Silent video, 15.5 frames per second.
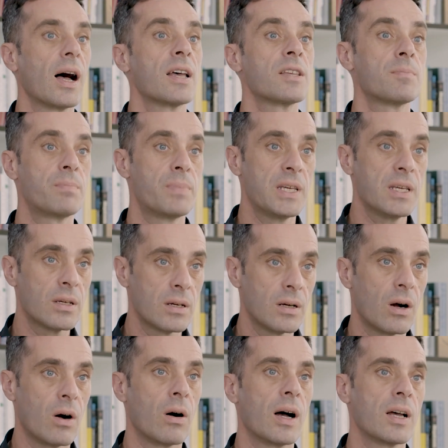as big
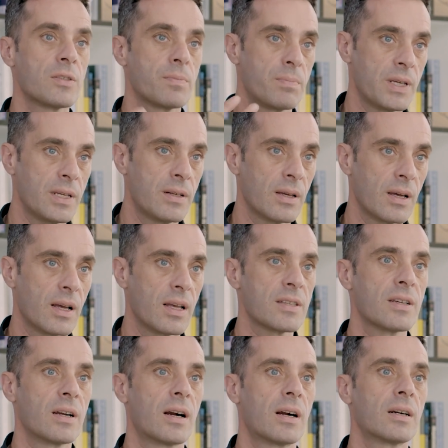or as big
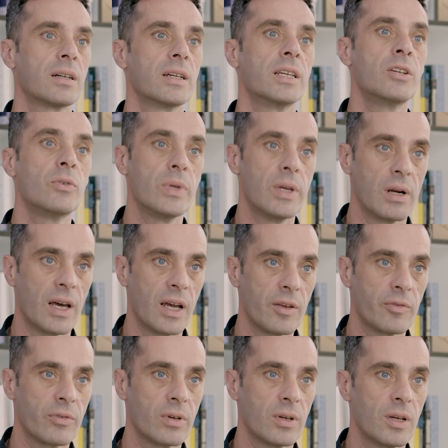as they are in real
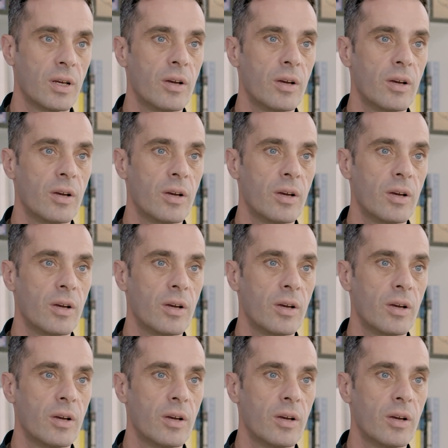life.